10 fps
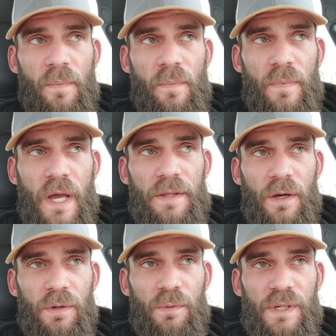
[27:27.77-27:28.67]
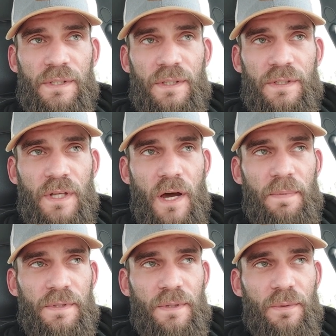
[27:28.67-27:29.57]
the only reason to stop
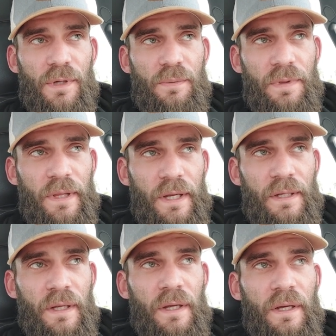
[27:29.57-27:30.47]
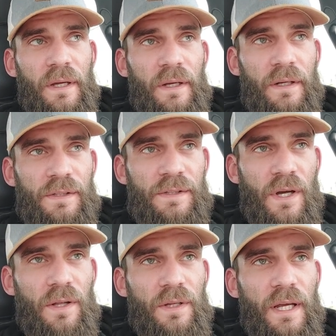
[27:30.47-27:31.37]
is to look within,
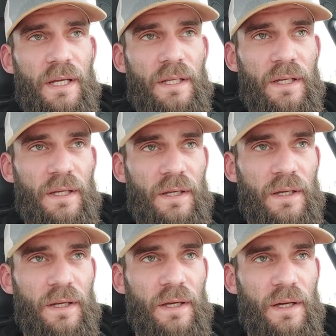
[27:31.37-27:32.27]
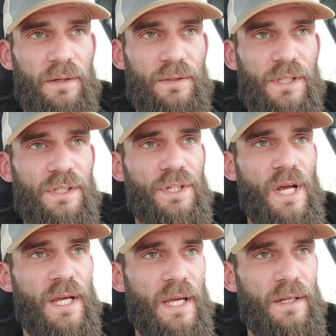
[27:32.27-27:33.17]
consolidate, and just
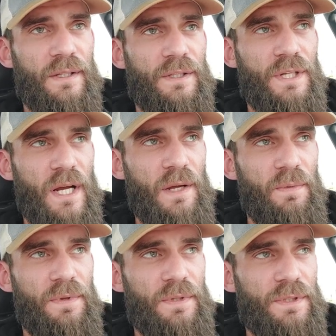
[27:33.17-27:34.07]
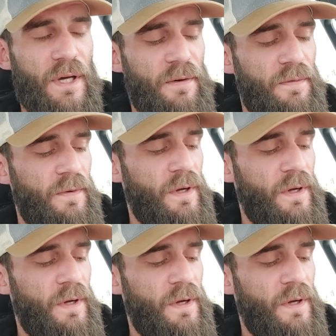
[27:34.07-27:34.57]
check in with yourself,